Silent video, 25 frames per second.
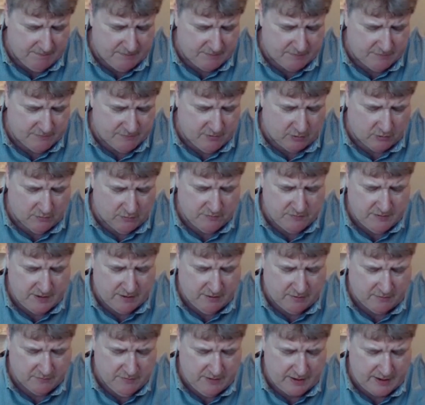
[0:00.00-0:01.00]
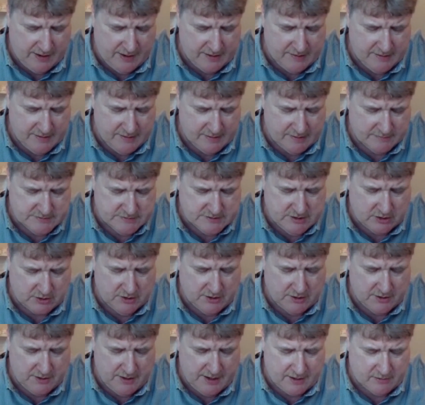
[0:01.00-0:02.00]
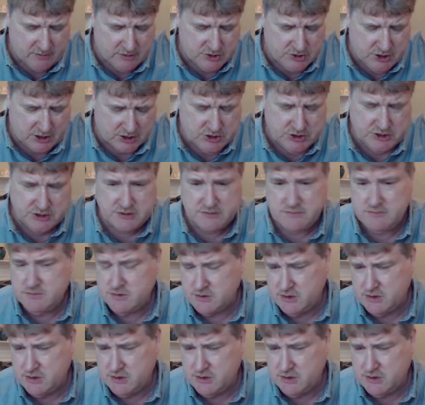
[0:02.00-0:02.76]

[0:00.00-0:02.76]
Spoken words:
solar cells and silicon heterojunction